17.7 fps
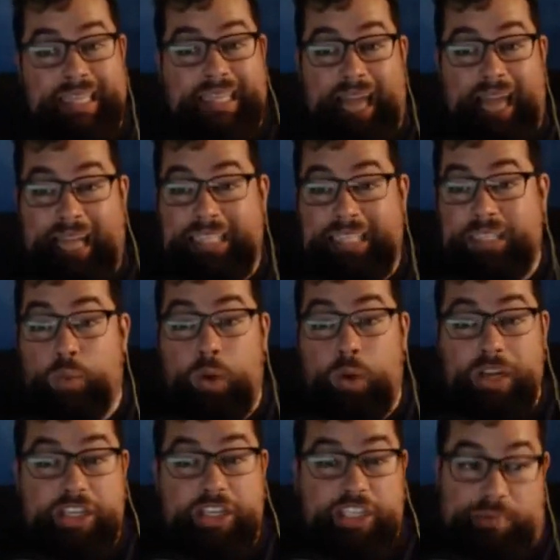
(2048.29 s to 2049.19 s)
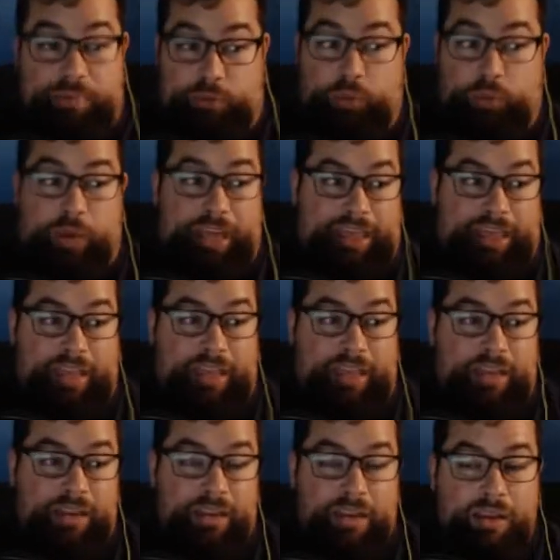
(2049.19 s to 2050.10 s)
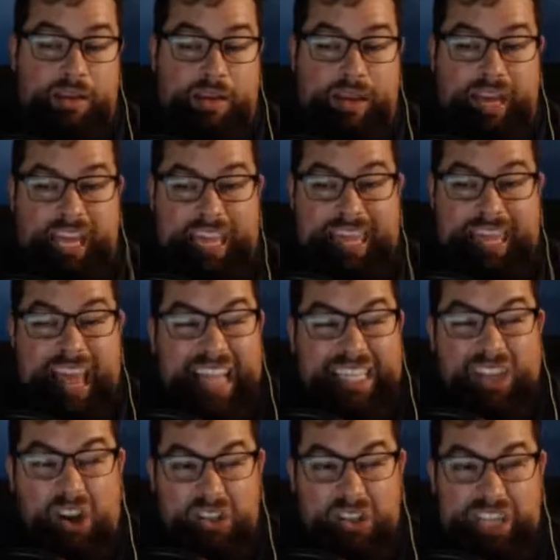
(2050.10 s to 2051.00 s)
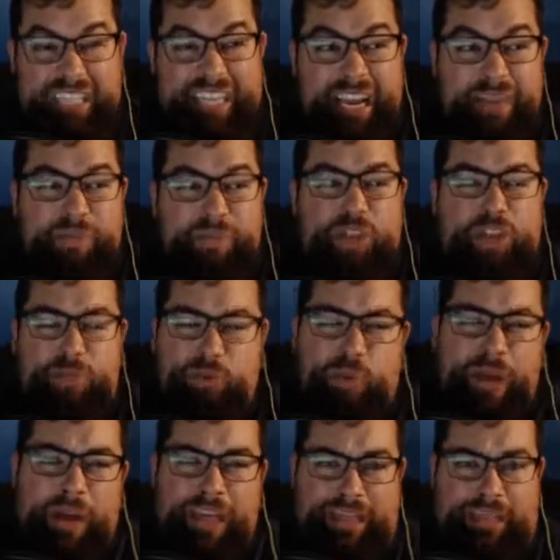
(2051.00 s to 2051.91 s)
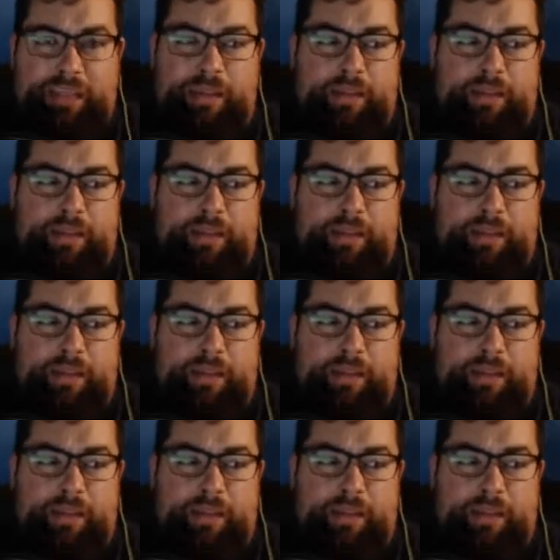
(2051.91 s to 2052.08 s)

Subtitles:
that's what it shipped with. And that's all this game shipped with.